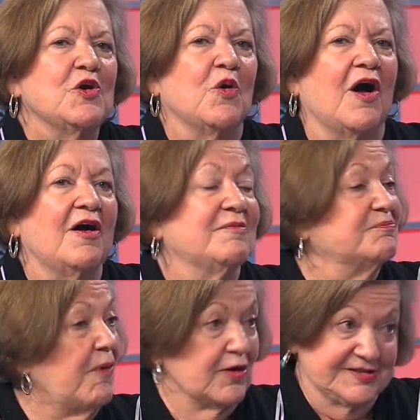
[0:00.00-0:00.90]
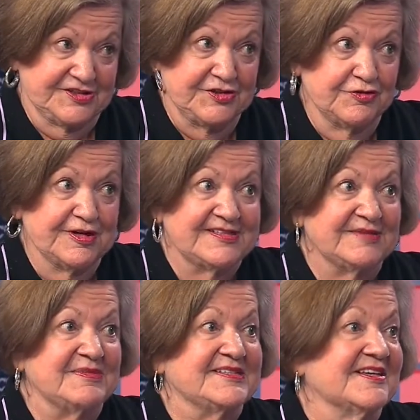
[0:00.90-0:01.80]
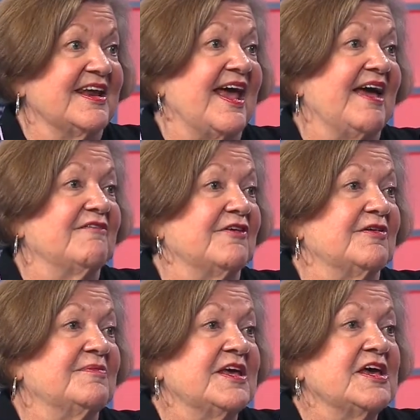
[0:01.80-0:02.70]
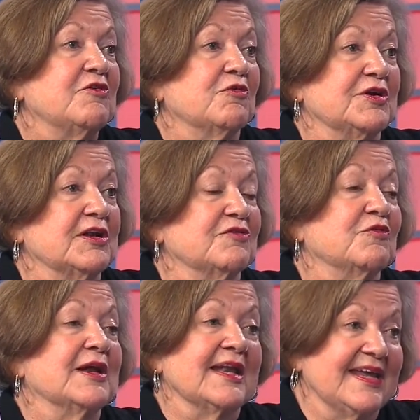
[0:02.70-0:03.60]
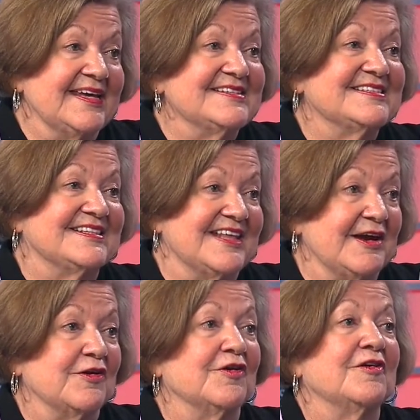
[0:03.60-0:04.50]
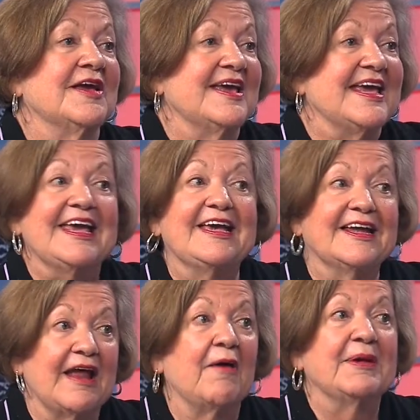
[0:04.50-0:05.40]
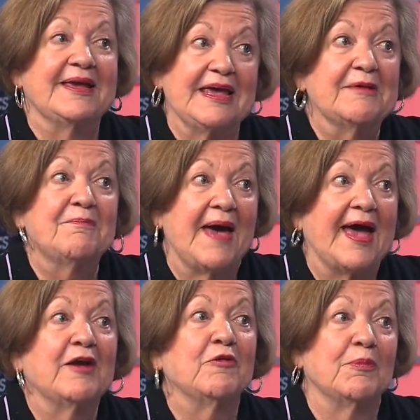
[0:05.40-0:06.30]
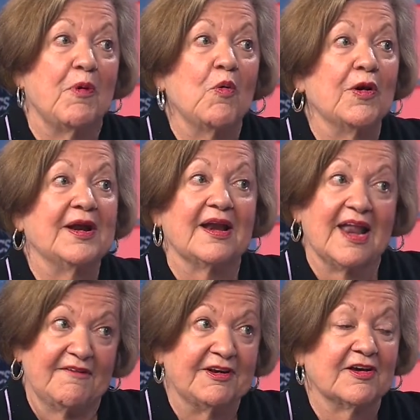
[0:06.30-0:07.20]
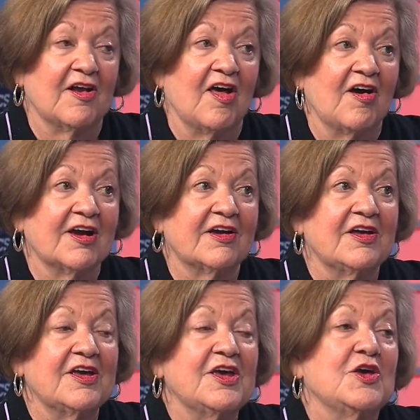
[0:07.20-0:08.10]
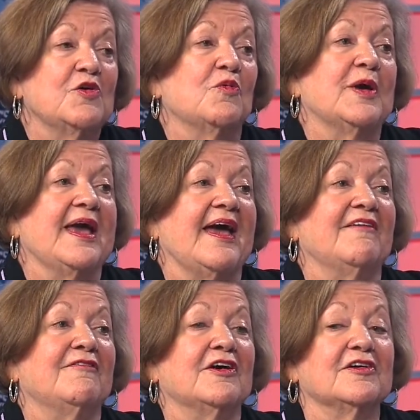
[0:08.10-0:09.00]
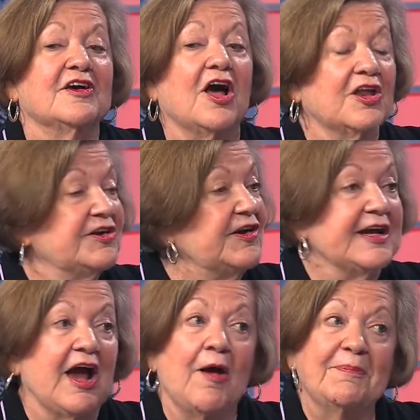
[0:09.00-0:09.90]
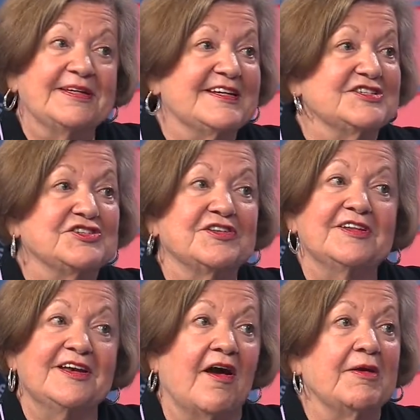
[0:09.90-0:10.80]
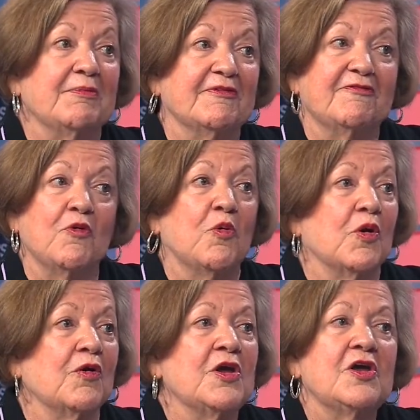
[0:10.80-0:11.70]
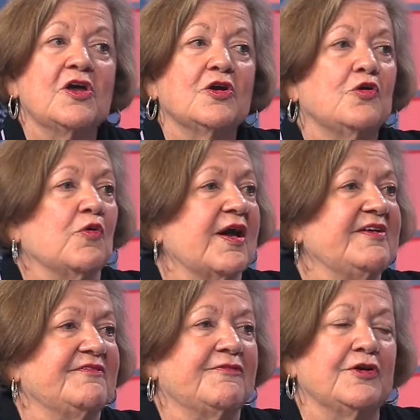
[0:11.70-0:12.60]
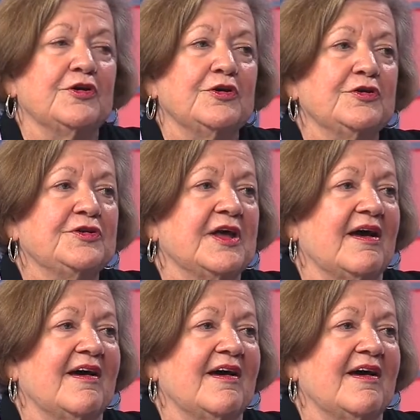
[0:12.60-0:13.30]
Parks and Tourism is going to have a release their economic impact report at 11 o'clock. We have a culinary competition the night before, great food.